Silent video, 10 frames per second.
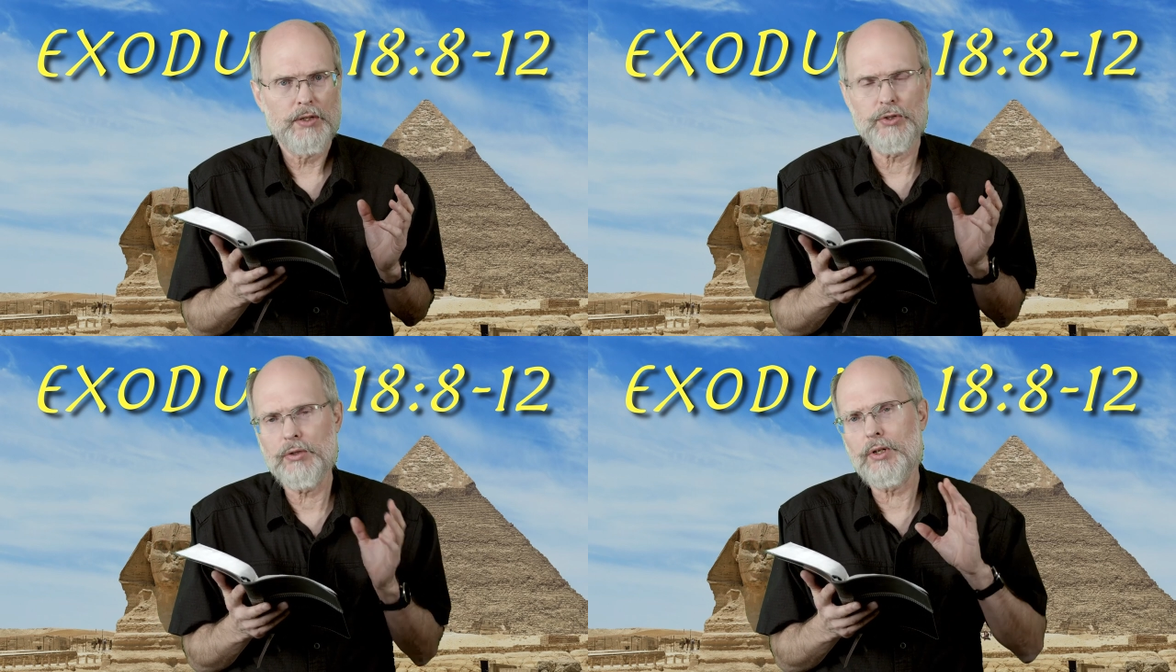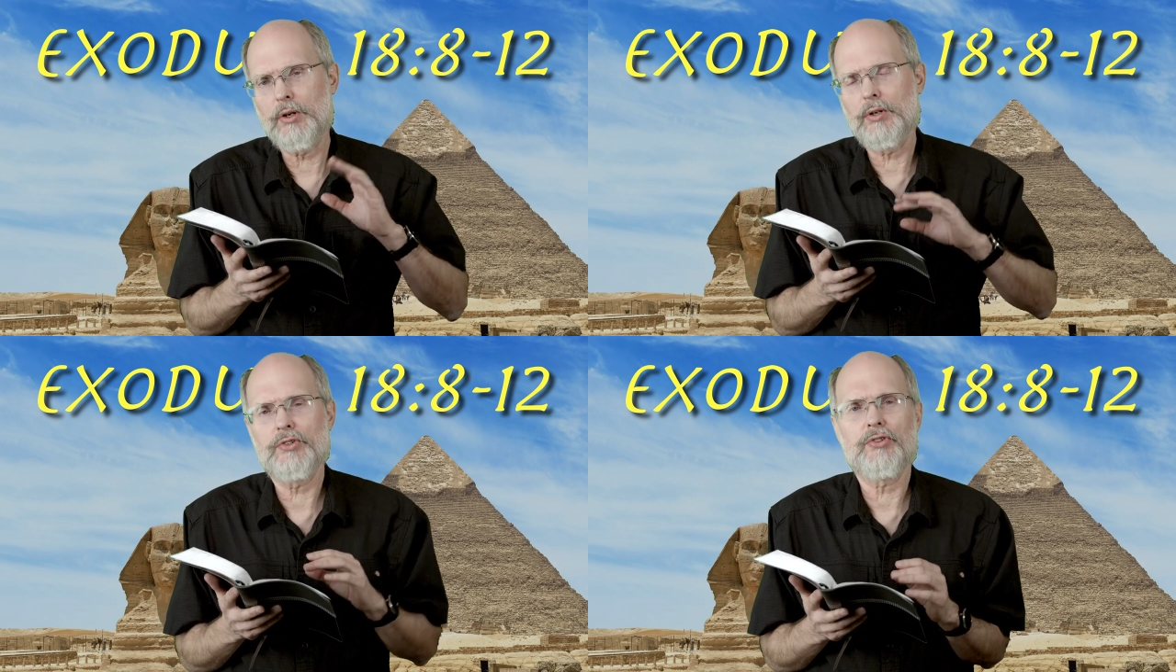do you
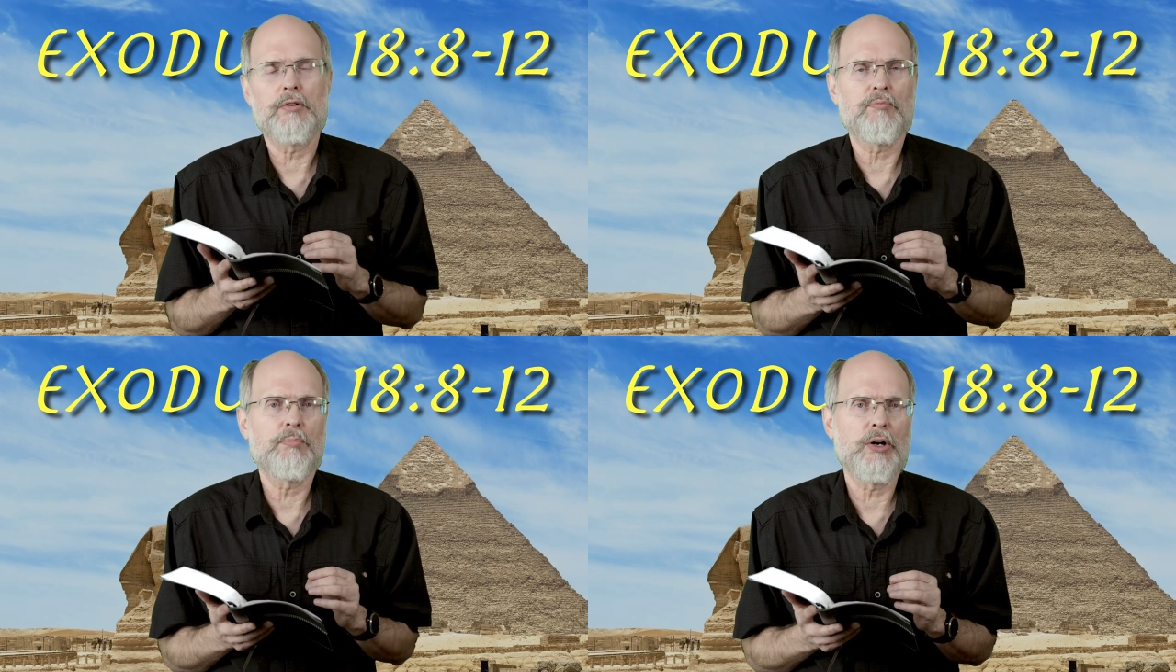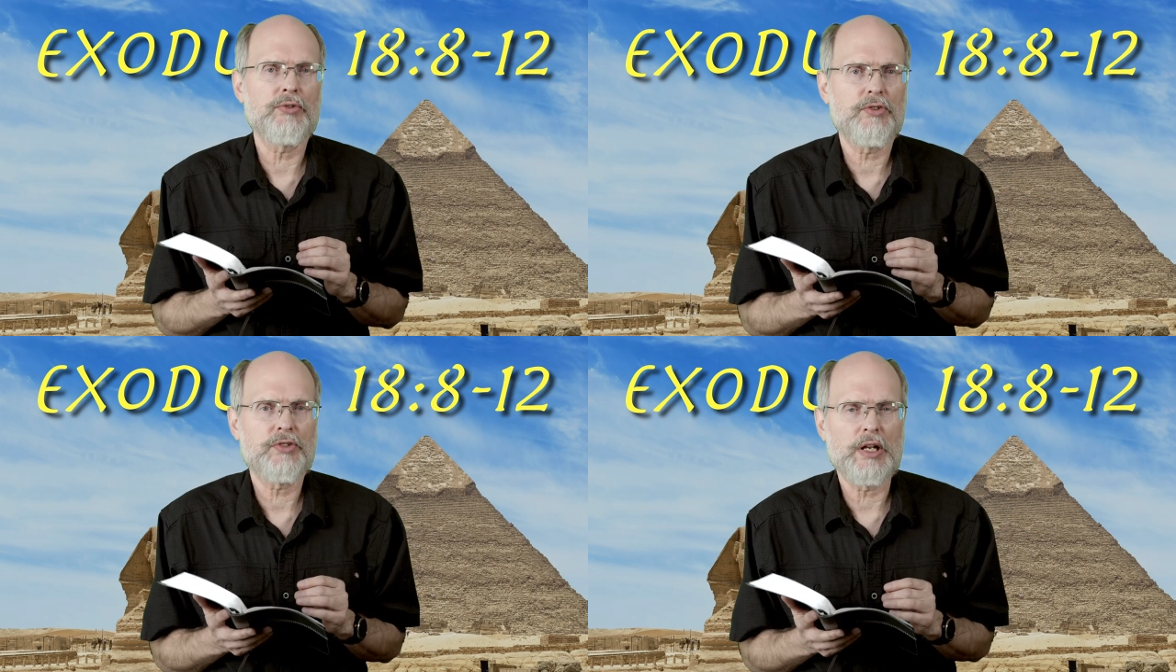notice that
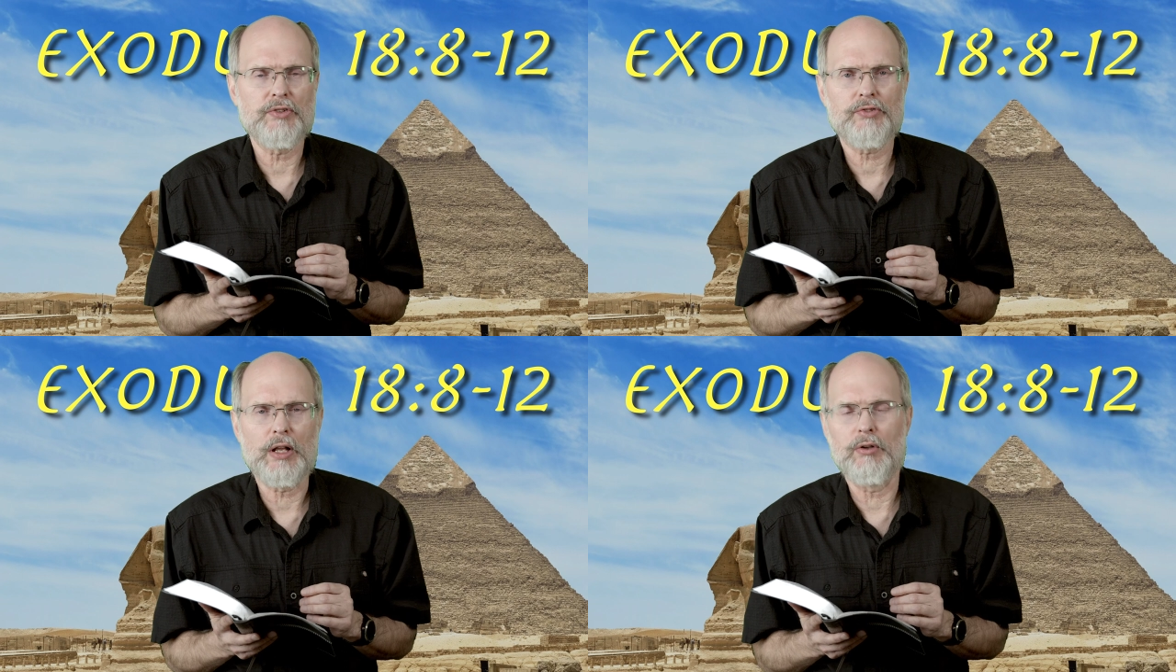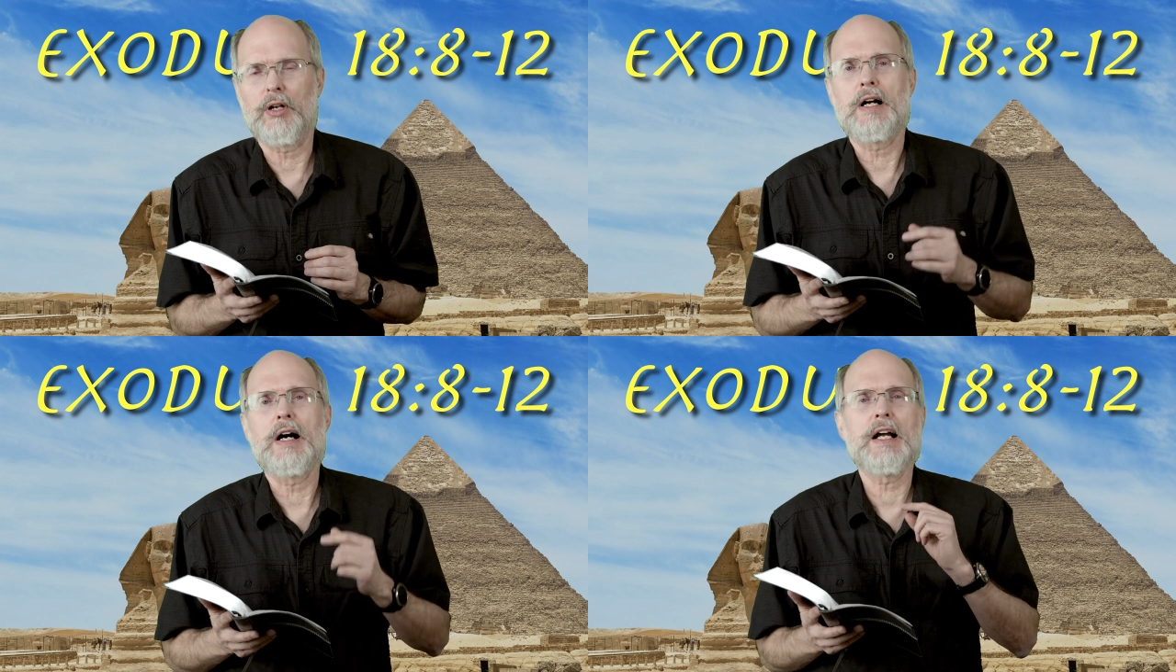Moses doesn't say,
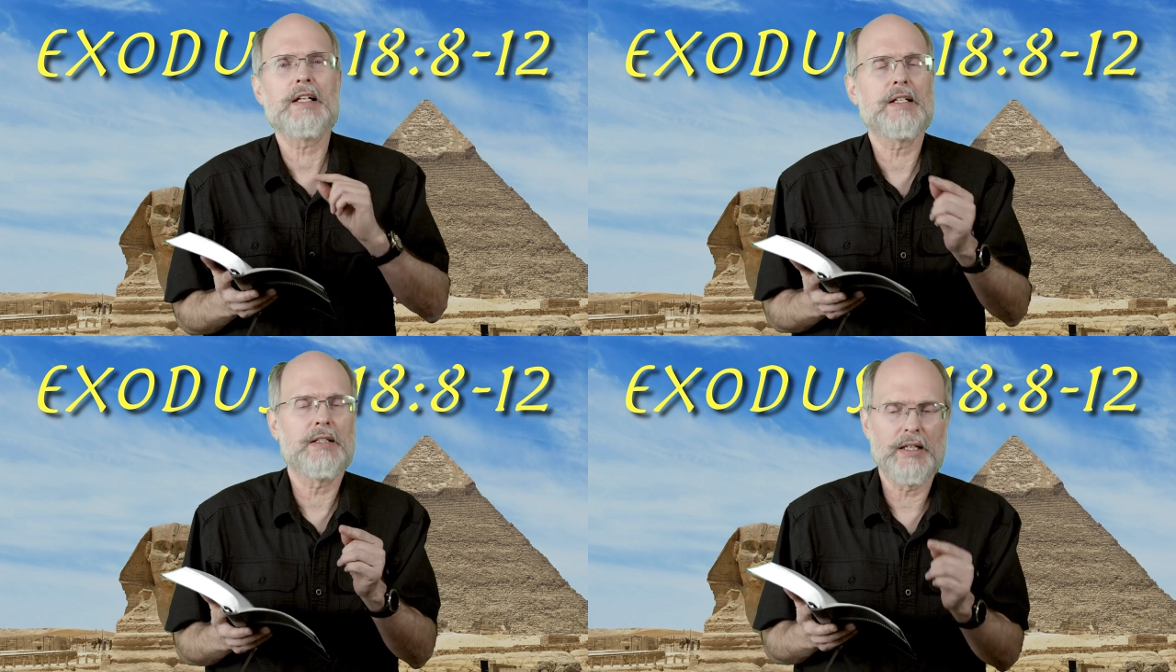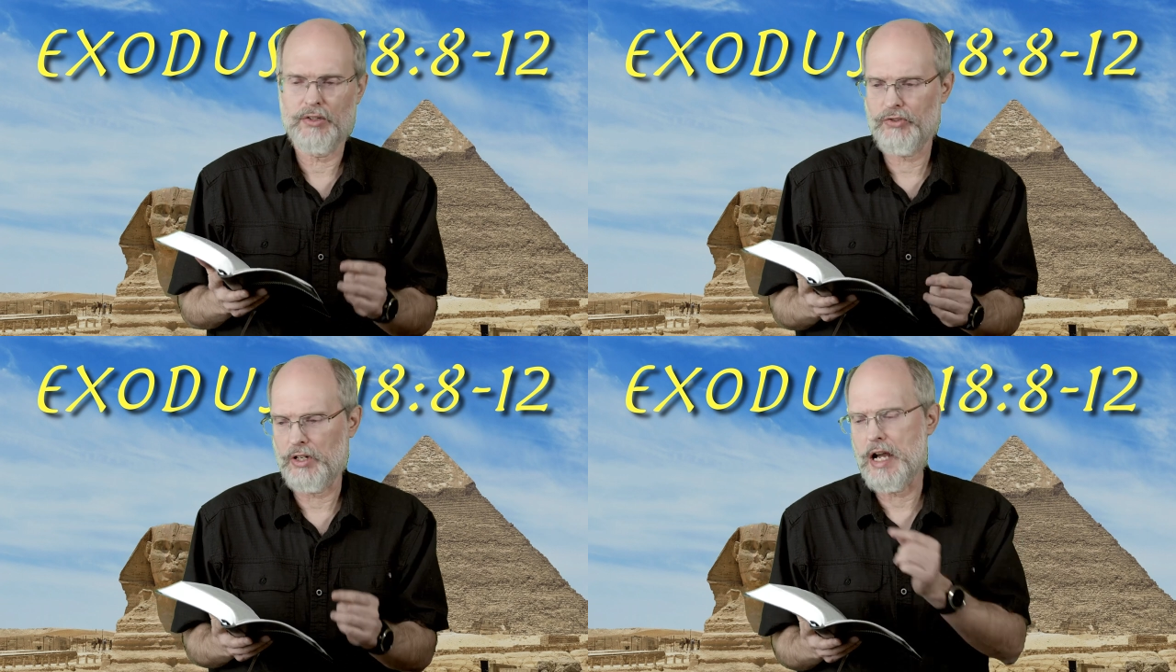Look, I did
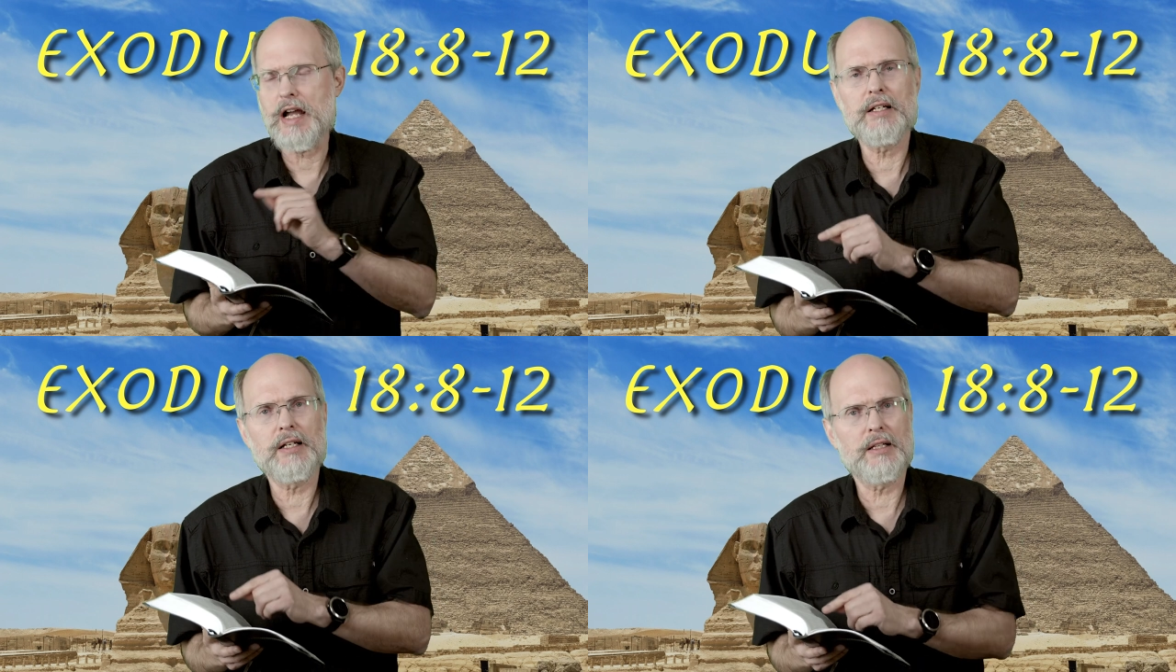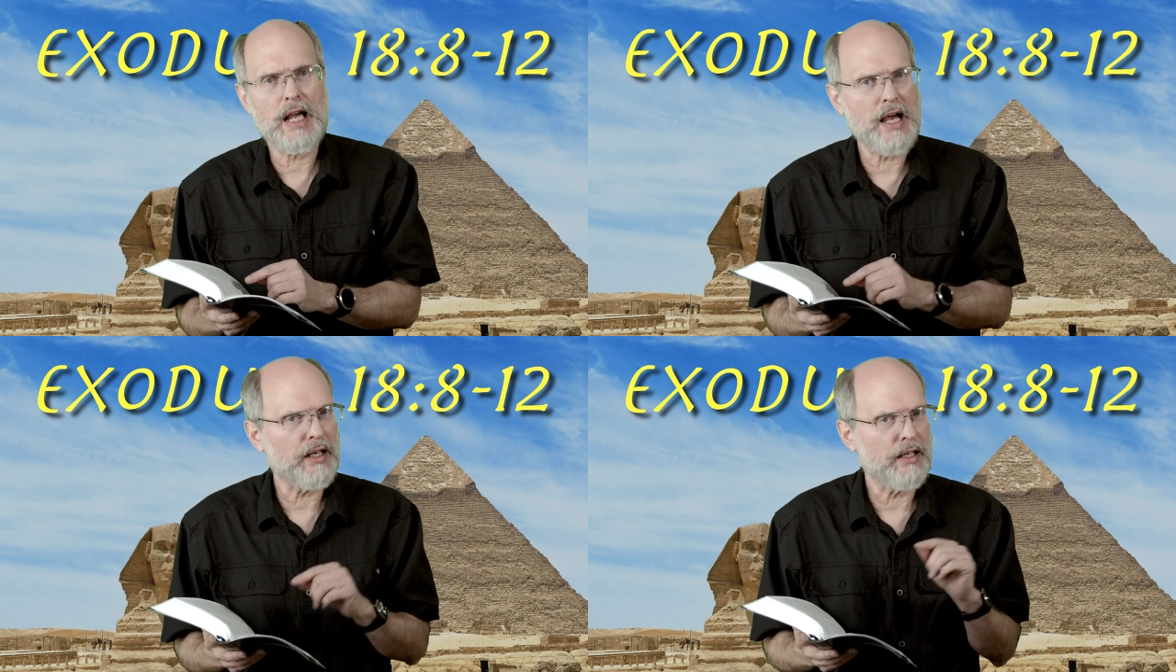this and I did
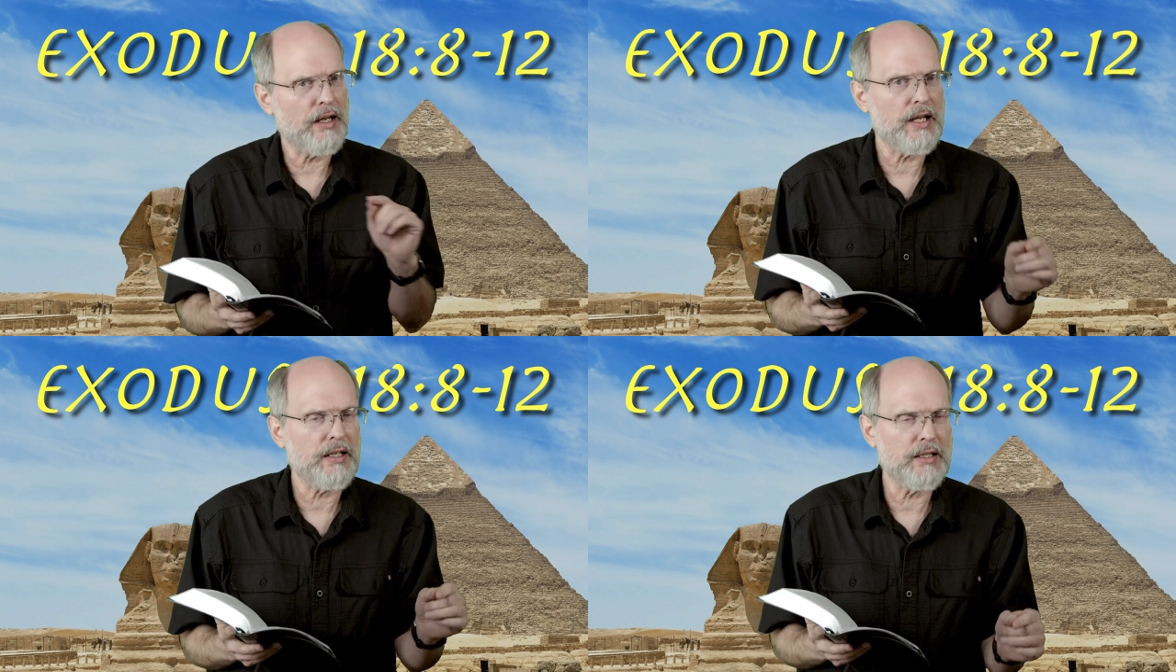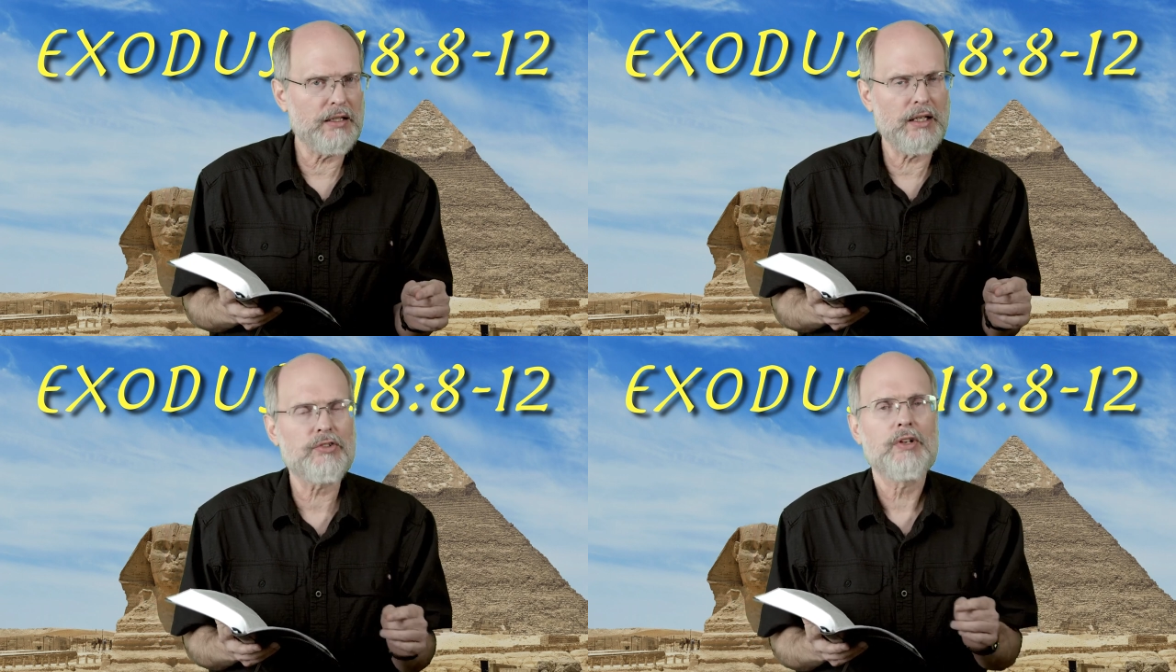that and I
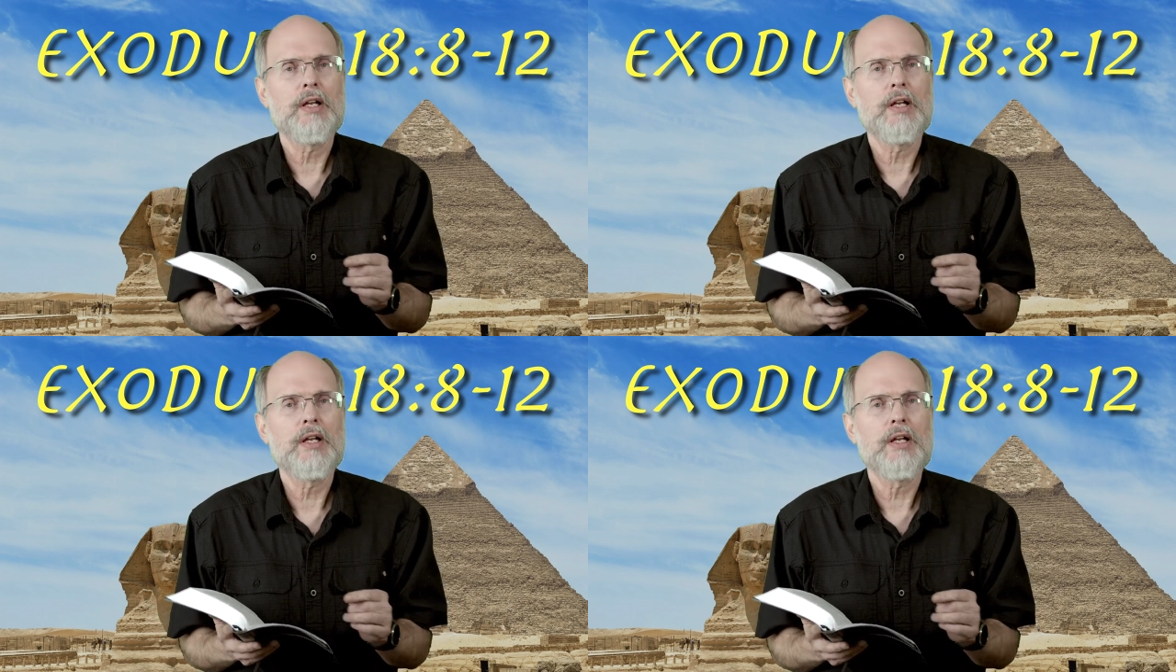did this?